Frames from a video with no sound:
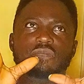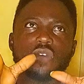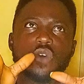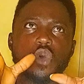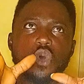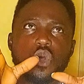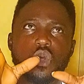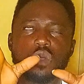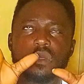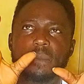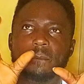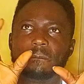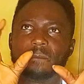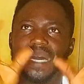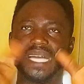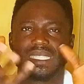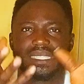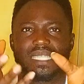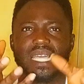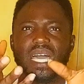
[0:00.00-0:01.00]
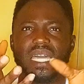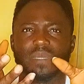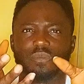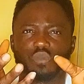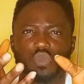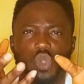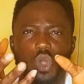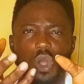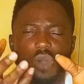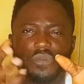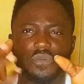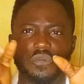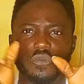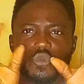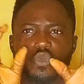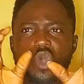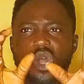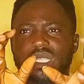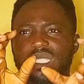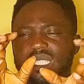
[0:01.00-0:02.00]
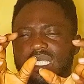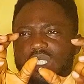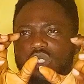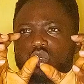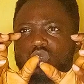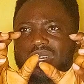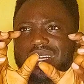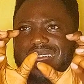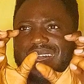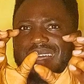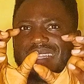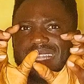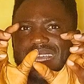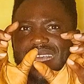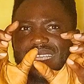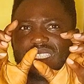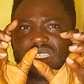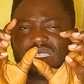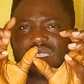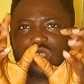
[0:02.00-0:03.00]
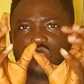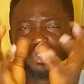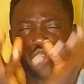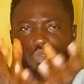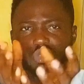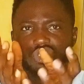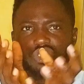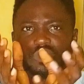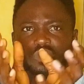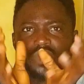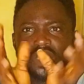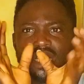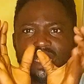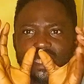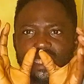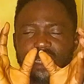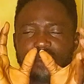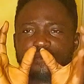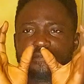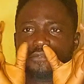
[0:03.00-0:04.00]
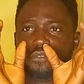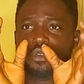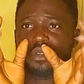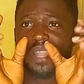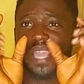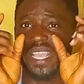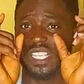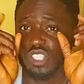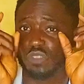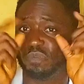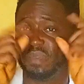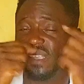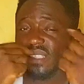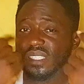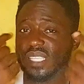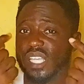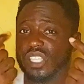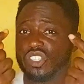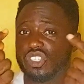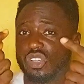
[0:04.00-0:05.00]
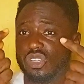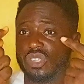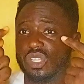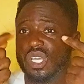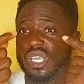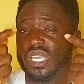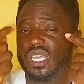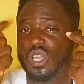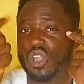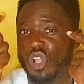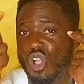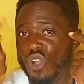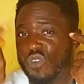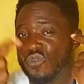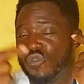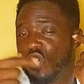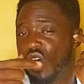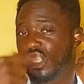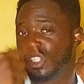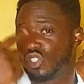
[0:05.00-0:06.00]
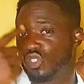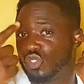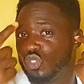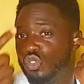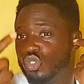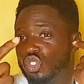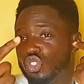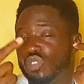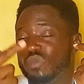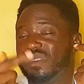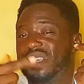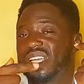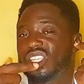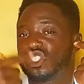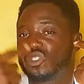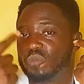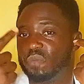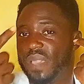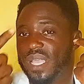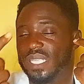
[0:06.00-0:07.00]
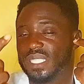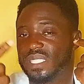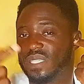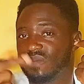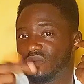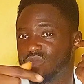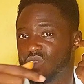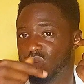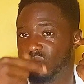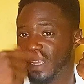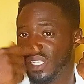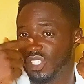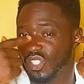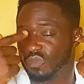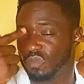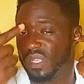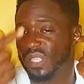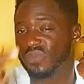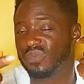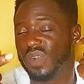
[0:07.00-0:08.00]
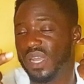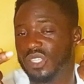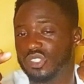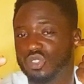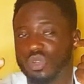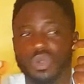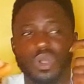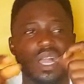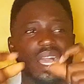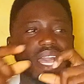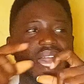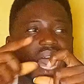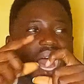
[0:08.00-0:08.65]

full pattern of what you can use, the full expectation of what you should be expecting from a Smith fracture,